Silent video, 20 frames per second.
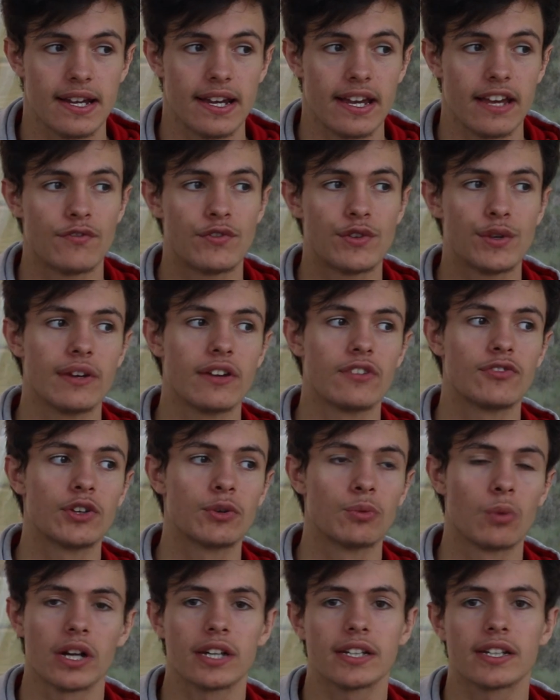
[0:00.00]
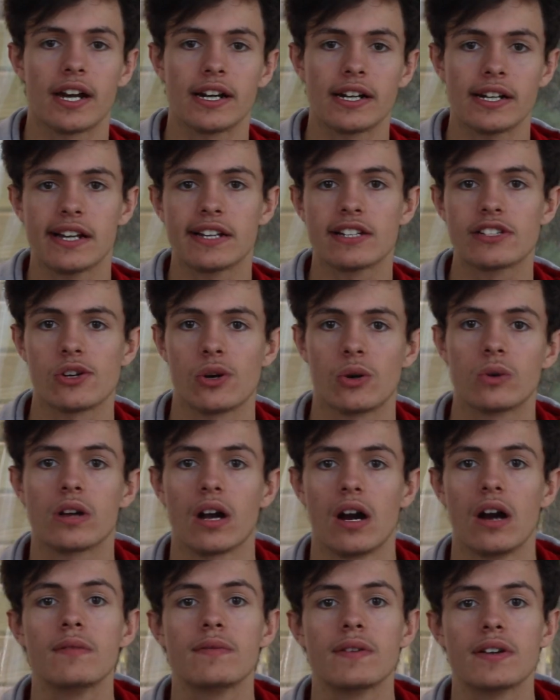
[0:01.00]
if you want to kind of like talk
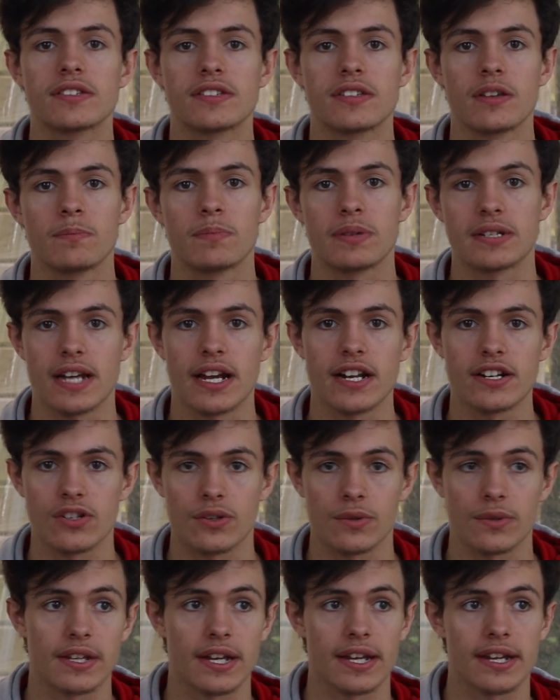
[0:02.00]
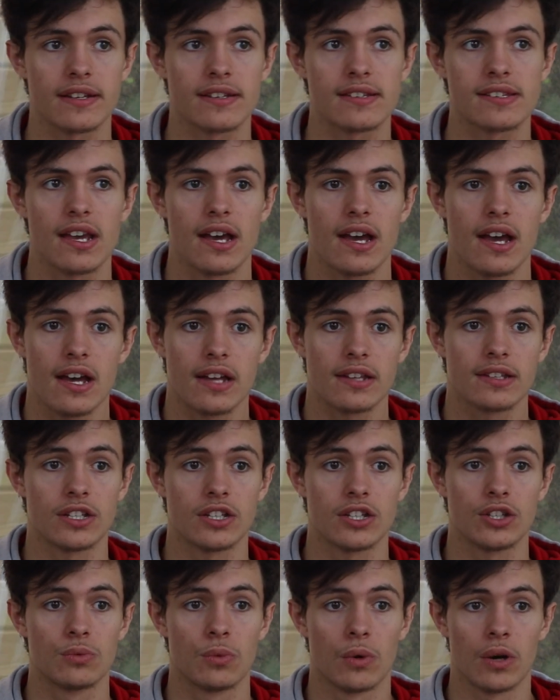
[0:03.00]
over some potential things that
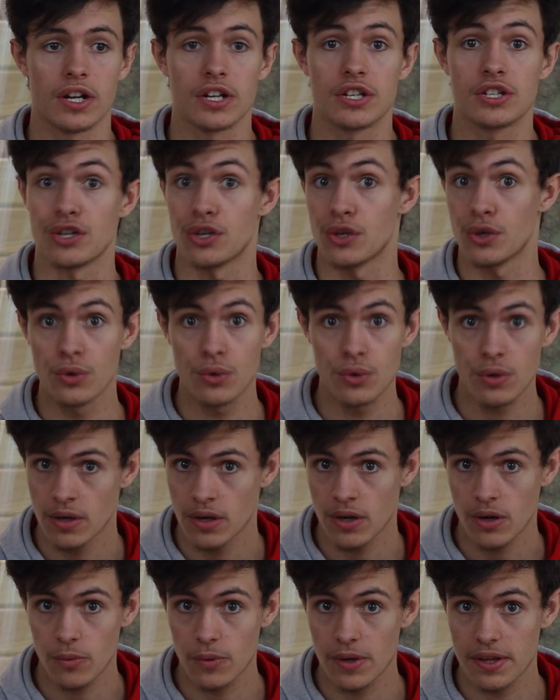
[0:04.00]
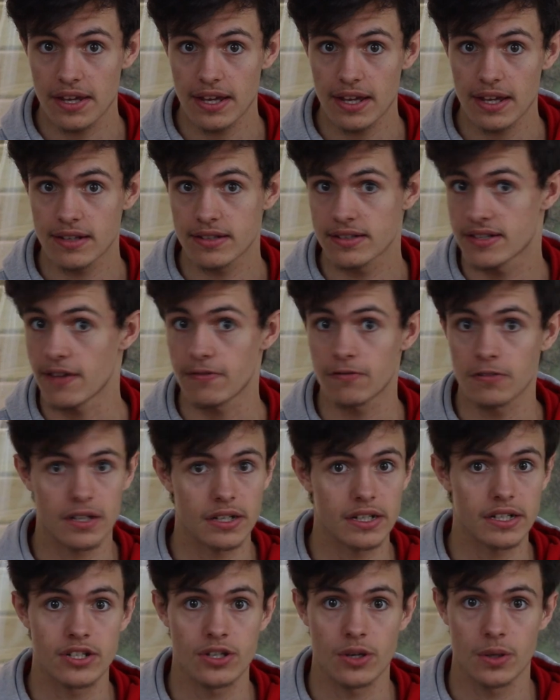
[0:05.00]
you want to do with it,
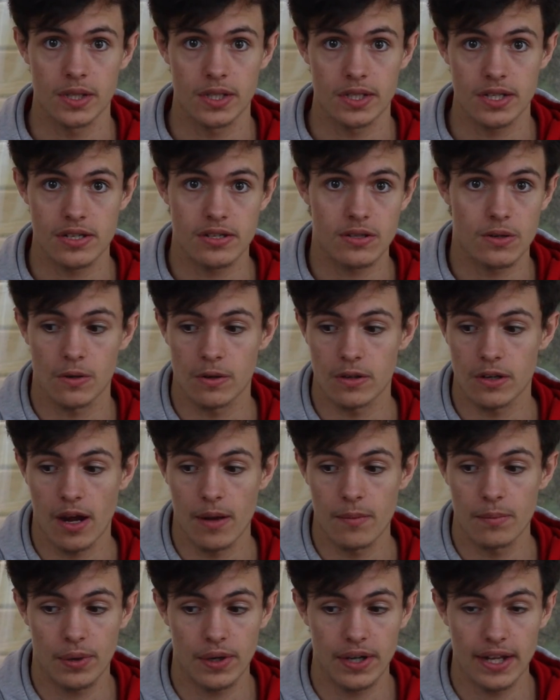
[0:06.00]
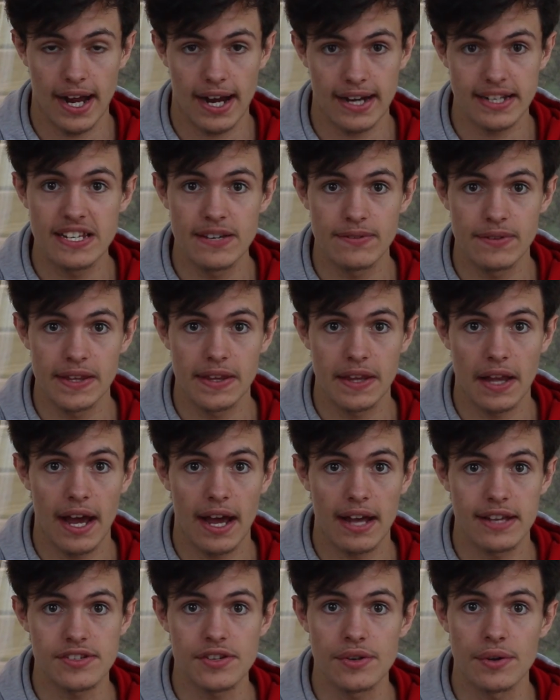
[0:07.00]
definitely join the Discord. I'm pretty active in
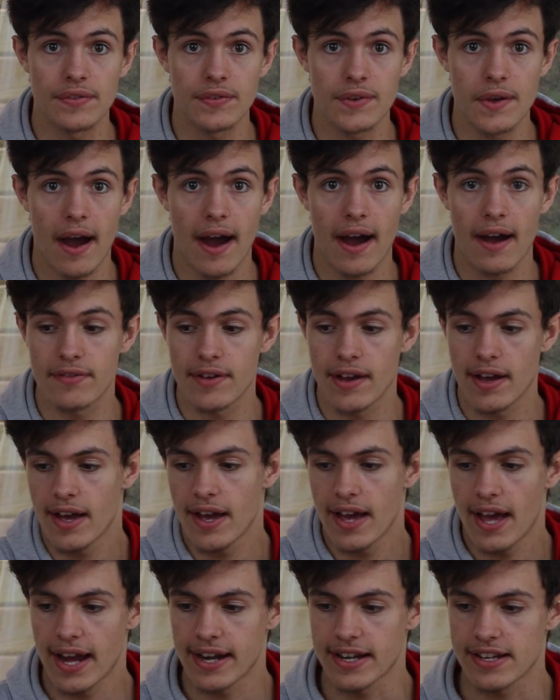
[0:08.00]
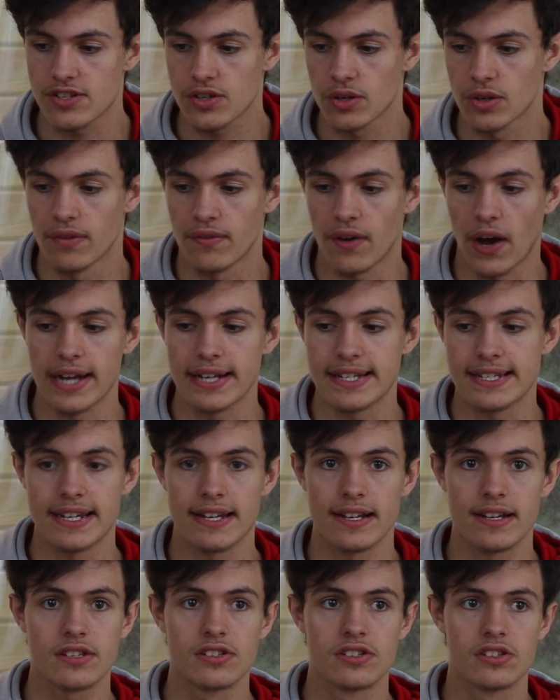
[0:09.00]
there, so if you have any sort of
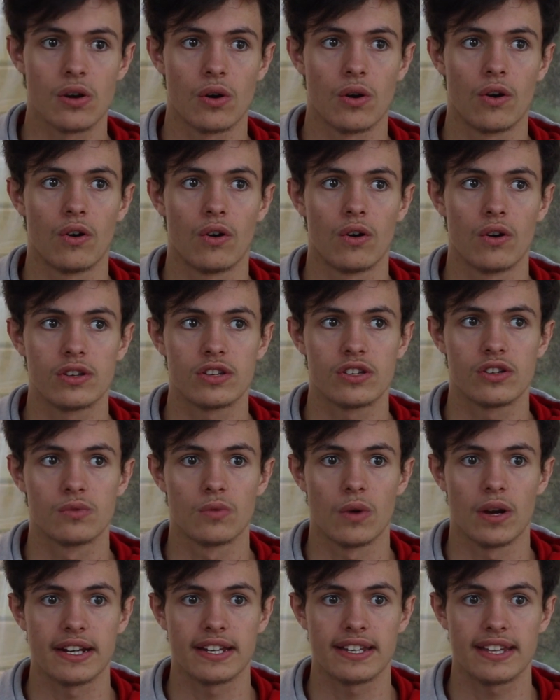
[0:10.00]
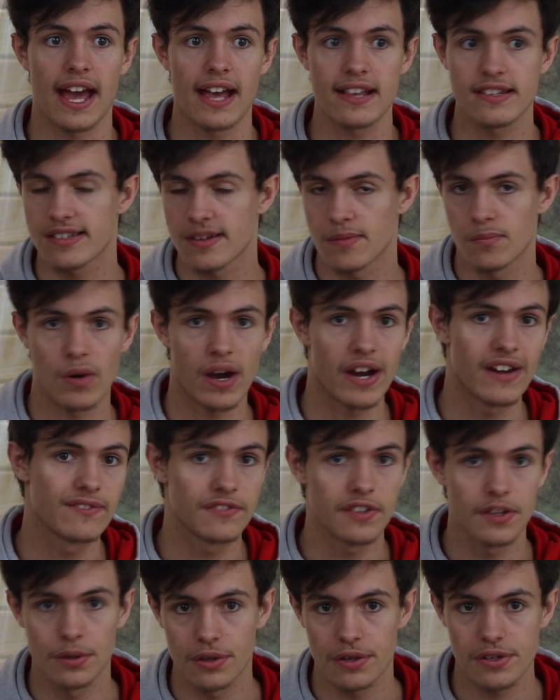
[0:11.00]
ideas or you want to get some brain
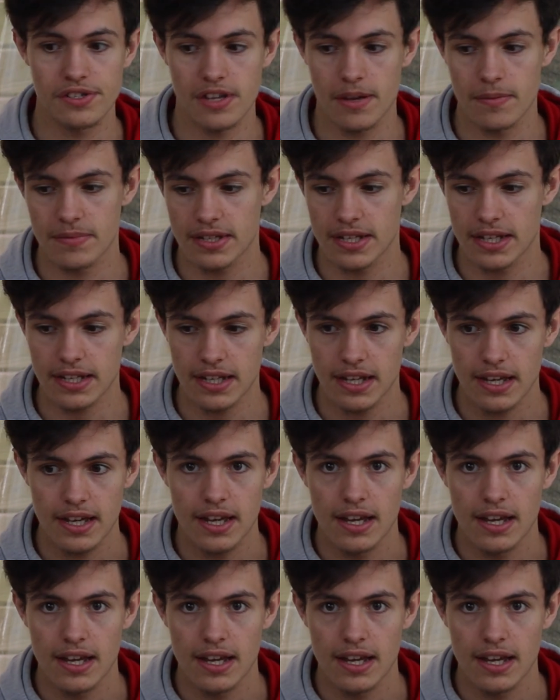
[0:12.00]
fuel or something,